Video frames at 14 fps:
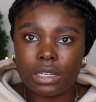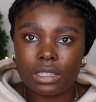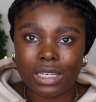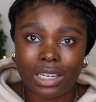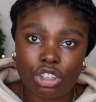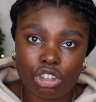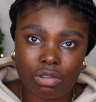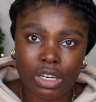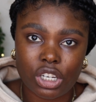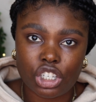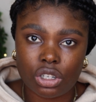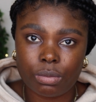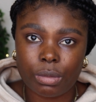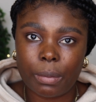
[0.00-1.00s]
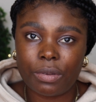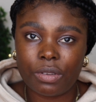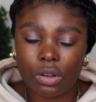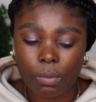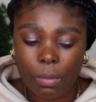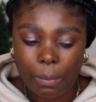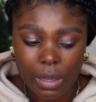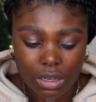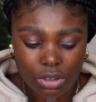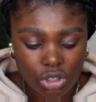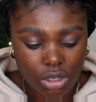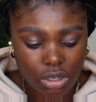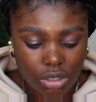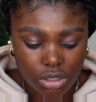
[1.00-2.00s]
saturation on my
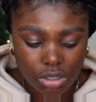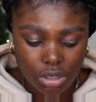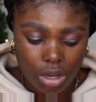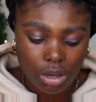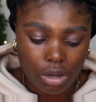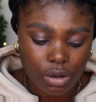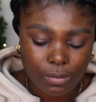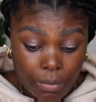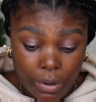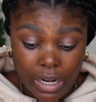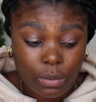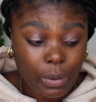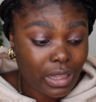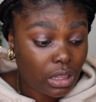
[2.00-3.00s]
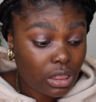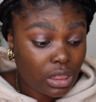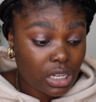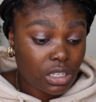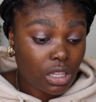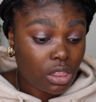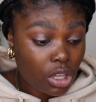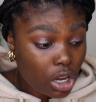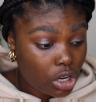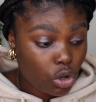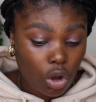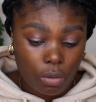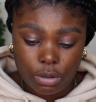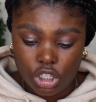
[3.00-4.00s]
pictures. So, but anyway, there's a third
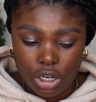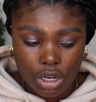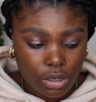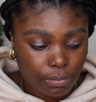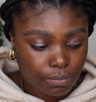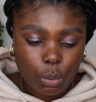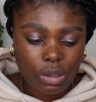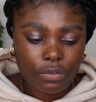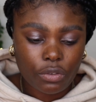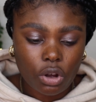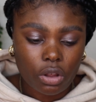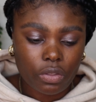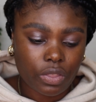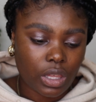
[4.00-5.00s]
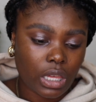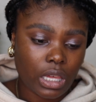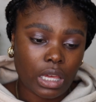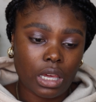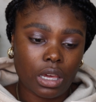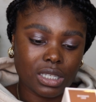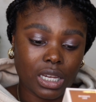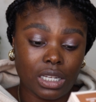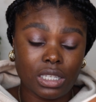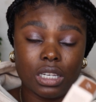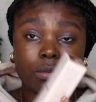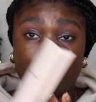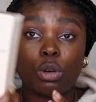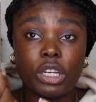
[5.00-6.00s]
option. We've got the
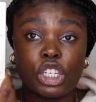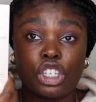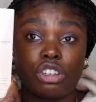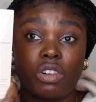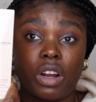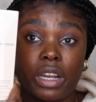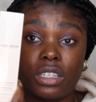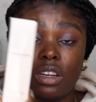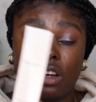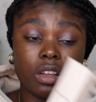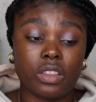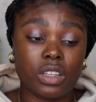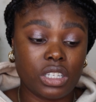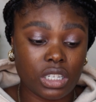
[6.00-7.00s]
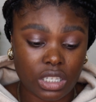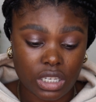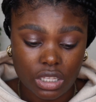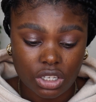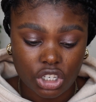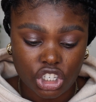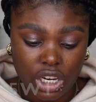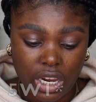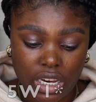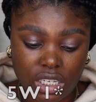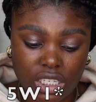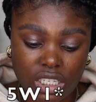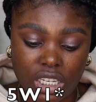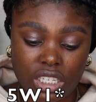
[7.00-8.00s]
tinted moisturizer. This is in the shade
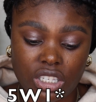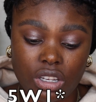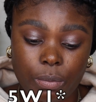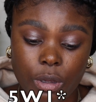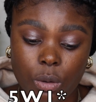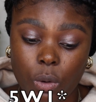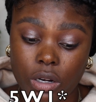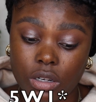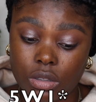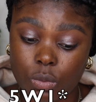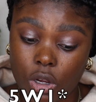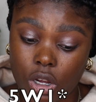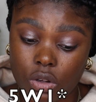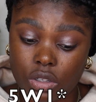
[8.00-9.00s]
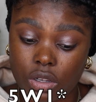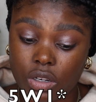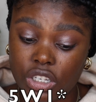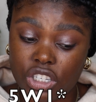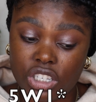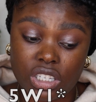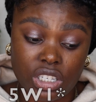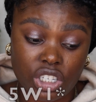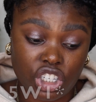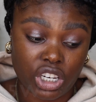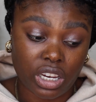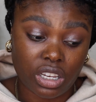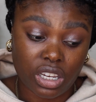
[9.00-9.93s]
6W1 as well. So this is in the shade